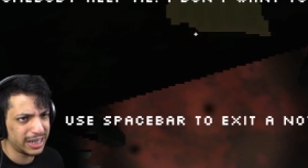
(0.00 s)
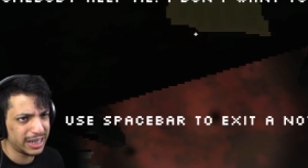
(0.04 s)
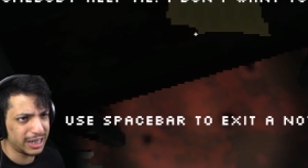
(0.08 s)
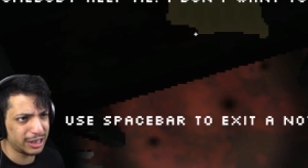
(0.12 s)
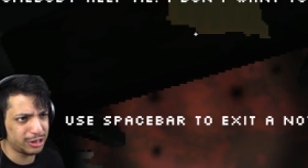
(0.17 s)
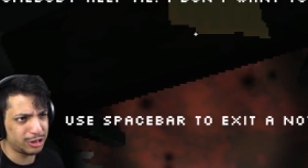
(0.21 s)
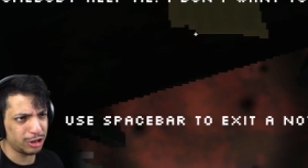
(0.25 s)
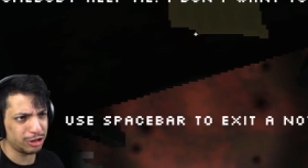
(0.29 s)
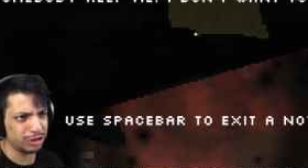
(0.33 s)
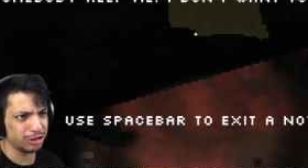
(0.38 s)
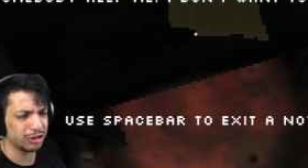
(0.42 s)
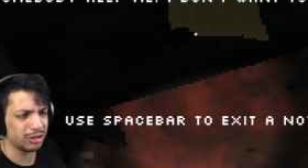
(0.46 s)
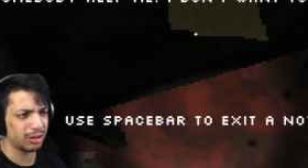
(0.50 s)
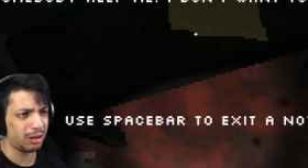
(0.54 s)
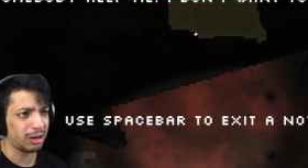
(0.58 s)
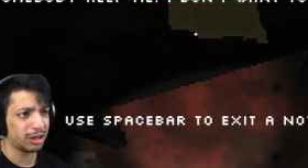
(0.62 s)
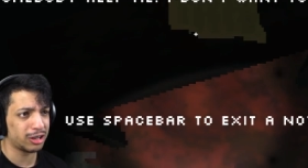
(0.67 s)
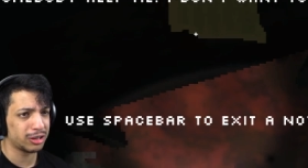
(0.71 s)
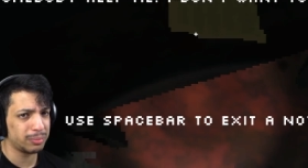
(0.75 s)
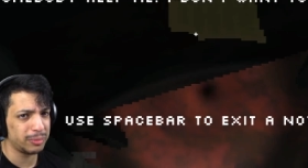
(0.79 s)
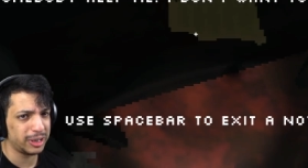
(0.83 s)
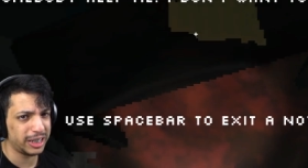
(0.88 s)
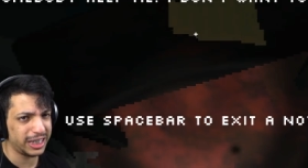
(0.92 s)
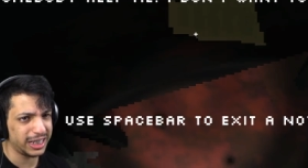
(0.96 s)
He just
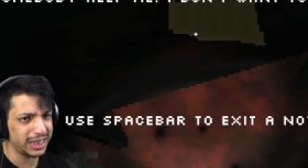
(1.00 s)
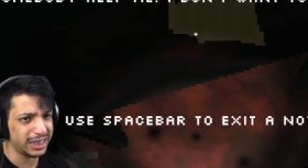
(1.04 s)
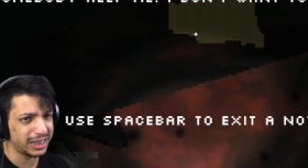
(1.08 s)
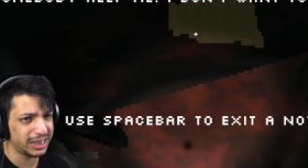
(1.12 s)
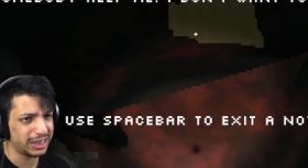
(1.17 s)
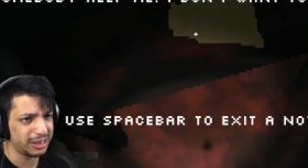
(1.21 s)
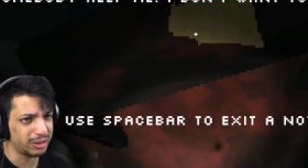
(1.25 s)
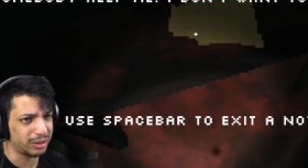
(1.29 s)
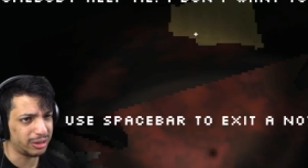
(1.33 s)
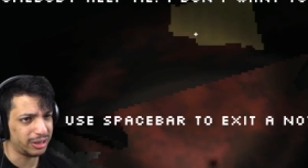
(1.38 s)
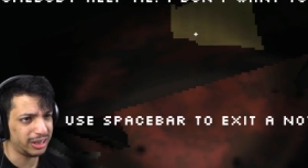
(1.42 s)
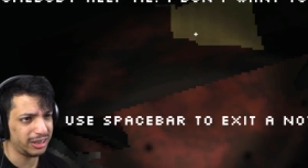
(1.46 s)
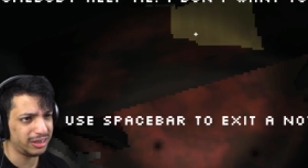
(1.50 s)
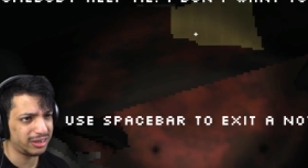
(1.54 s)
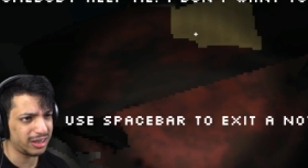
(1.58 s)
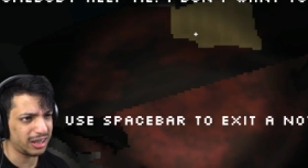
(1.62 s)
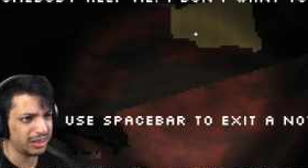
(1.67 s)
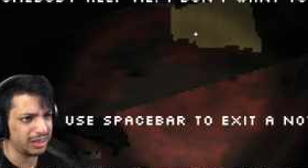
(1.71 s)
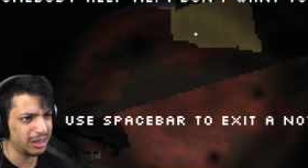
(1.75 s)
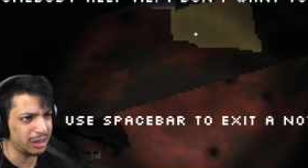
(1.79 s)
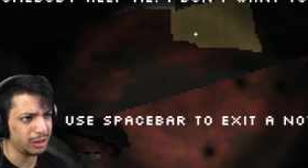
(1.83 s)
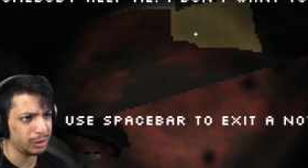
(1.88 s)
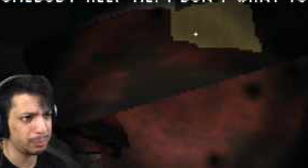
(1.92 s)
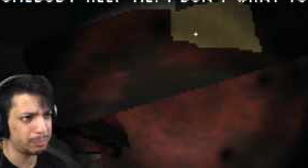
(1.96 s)
locked me in here. He
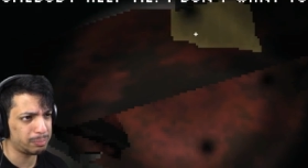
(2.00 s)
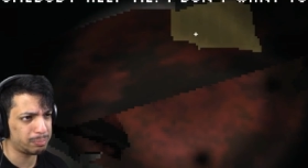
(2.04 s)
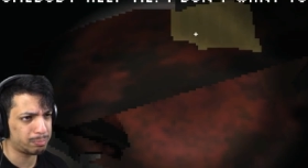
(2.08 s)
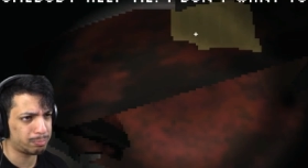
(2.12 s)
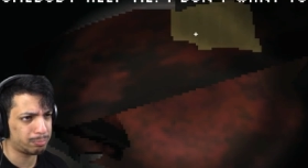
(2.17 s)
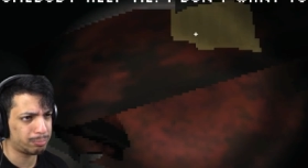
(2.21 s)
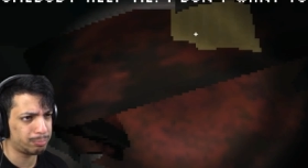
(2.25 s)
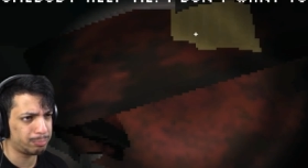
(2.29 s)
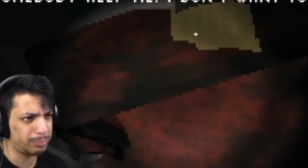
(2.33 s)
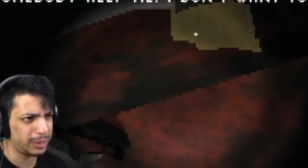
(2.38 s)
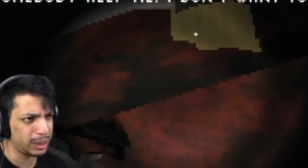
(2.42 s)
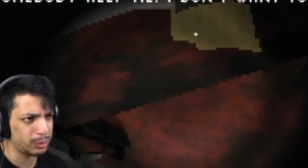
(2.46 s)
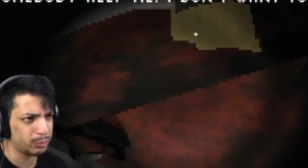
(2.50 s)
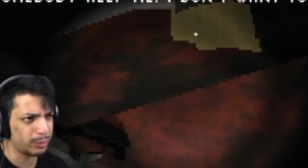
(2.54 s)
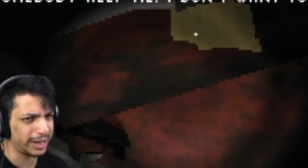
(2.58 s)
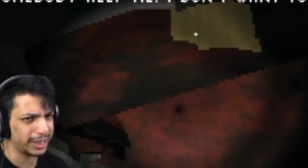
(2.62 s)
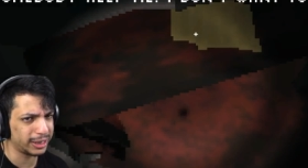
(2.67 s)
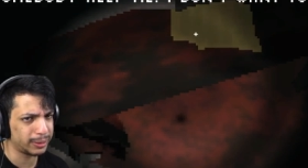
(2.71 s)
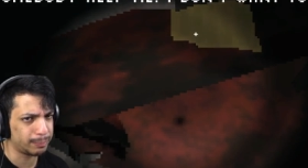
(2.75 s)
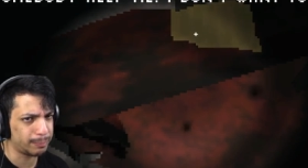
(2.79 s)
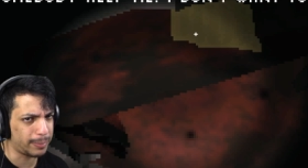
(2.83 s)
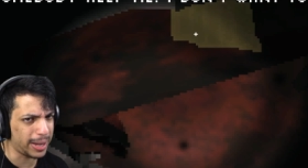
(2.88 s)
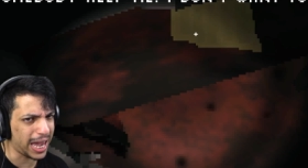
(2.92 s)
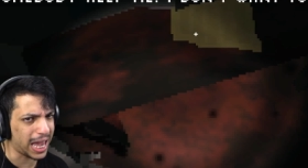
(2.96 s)
said he'll be
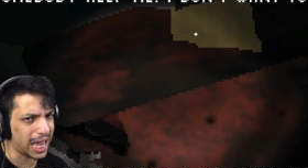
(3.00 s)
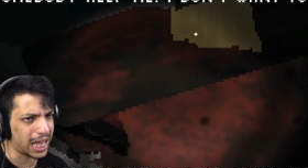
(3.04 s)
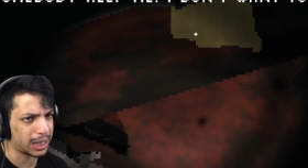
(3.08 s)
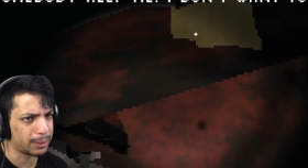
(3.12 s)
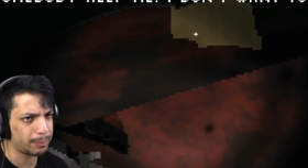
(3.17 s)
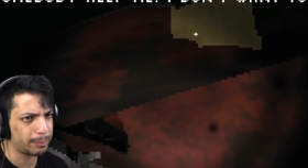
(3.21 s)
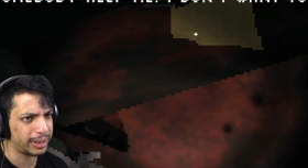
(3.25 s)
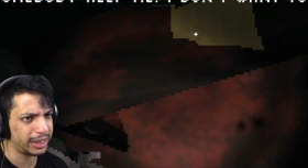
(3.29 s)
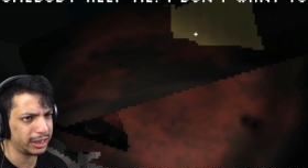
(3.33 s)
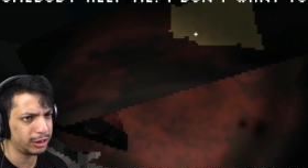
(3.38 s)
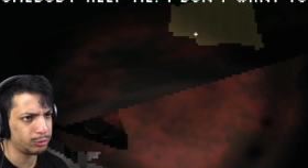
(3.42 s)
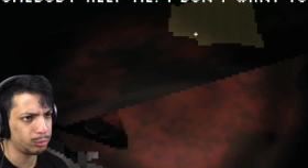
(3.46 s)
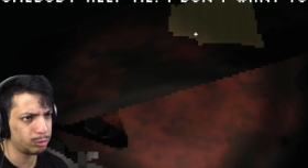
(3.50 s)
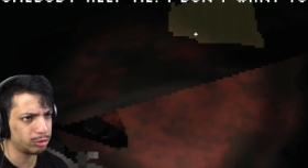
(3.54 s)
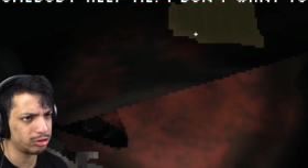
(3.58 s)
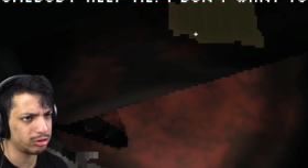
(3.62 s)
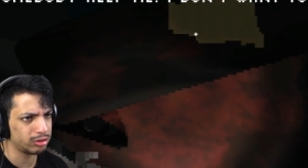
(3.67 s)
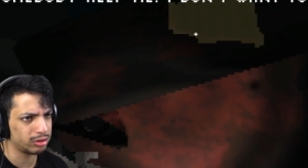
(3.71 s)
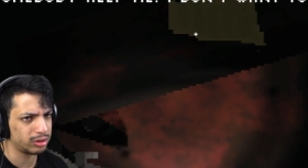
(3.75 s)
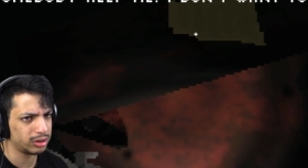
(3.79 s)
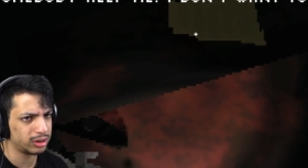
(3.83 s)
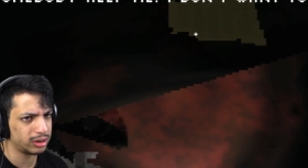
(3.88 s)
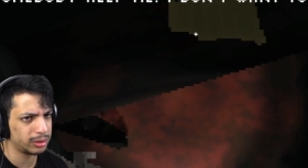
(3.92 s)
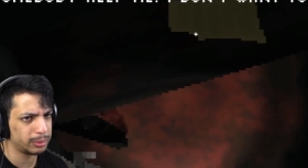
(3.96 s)
right back, but it
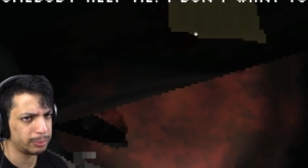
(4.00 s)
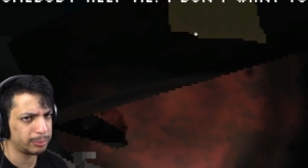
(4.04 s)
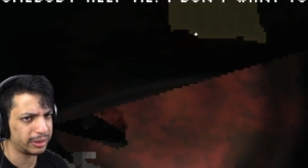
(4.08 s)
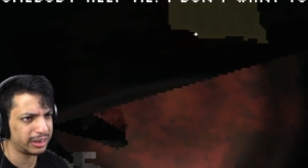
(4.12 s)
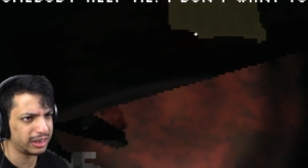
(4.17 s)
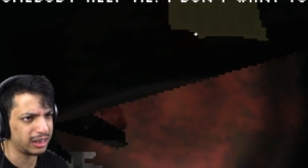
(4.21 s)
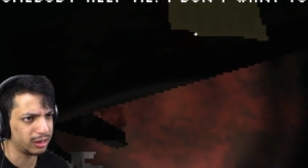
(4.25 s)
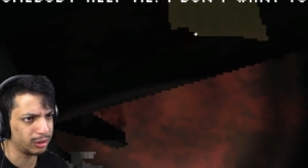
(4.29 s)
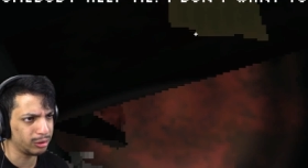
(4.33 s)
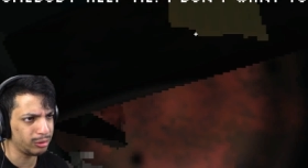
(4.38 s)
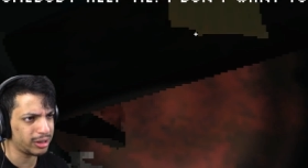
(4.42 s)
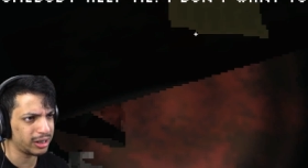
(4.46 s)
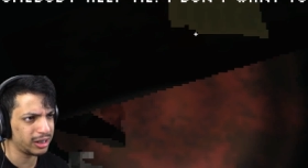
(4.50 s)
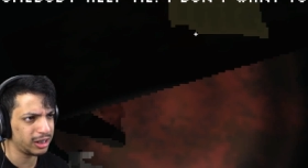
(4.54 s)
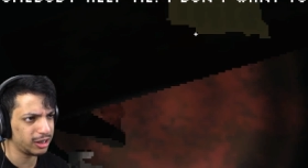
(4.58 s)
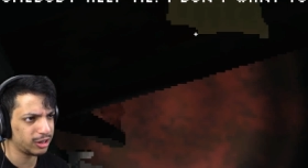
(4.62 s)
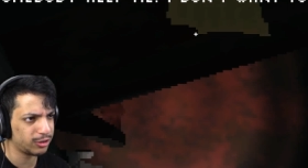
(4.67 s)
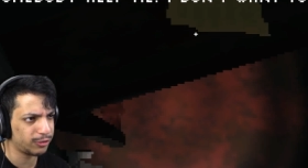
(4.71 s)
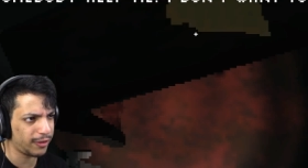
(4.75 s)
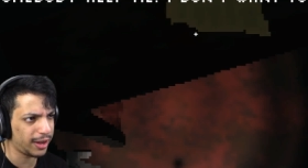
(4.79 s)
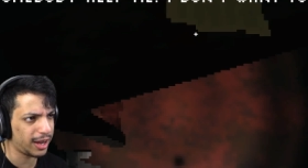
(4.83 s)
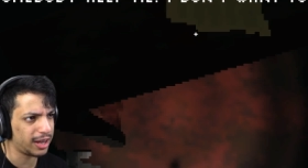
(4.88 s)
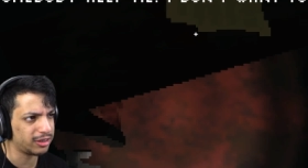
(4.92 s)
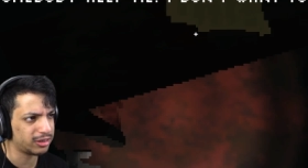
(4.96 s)
was but the look in
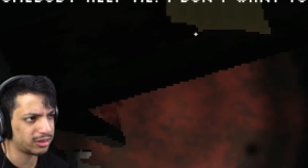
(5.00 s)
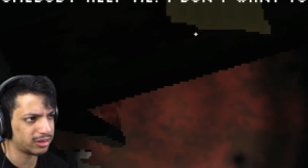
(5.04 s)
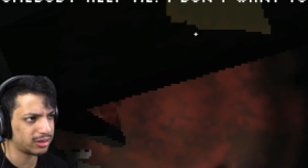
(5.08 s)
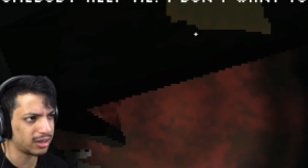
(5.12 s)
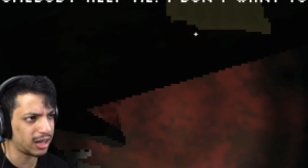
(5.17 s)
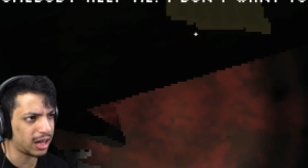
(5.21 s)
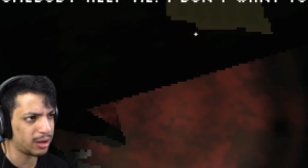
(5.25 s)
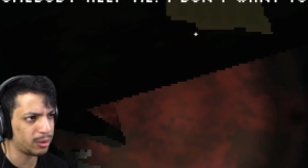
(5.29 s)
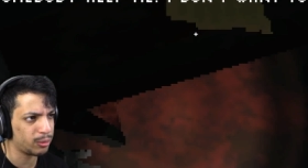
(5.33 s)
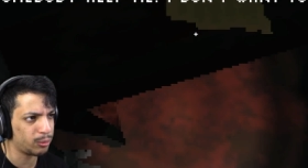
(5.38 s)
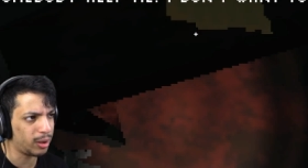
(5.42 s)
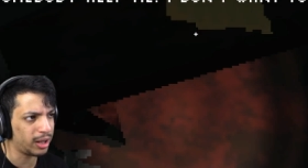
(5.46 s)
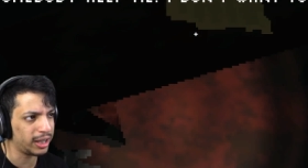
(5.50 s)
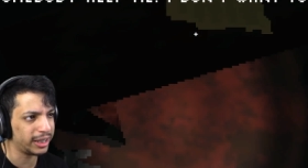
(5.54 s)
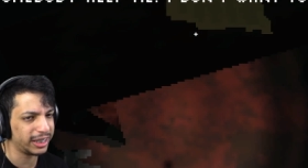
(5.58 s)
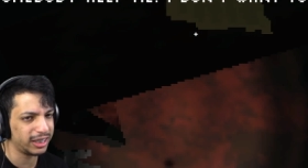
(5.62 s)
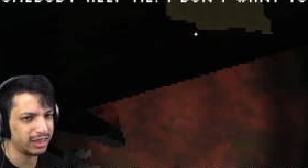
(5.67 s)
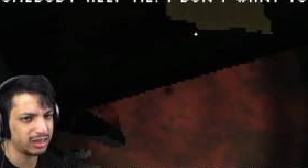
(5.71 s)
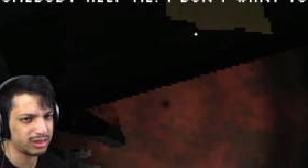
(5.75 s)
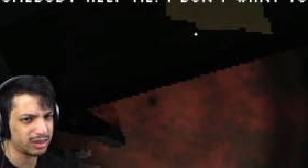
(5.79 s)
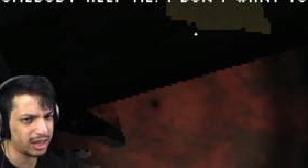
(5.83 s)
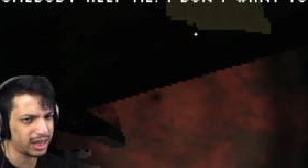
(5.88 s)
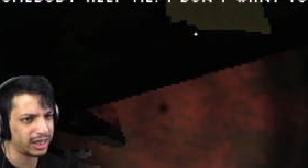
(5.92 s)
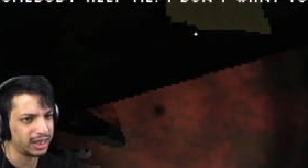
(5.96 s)
his face while
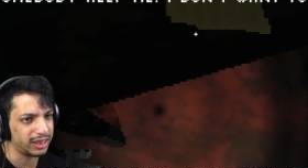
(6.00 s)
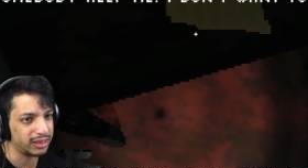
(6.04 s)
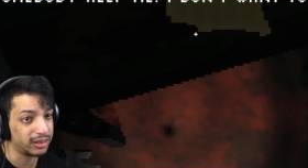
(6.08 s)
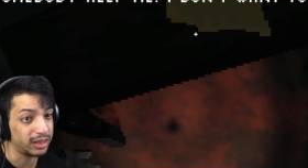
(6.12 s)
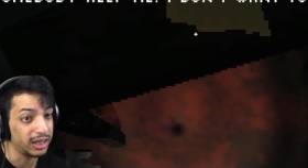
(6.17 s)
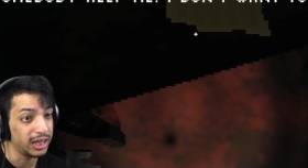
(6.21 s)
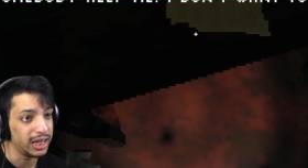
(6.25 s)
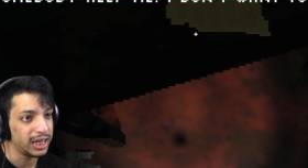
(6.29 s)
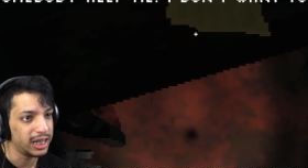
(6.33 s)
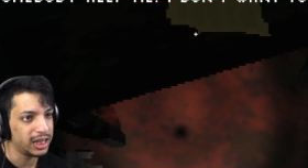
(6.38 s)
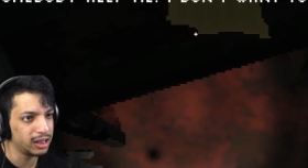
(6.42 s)
he said it,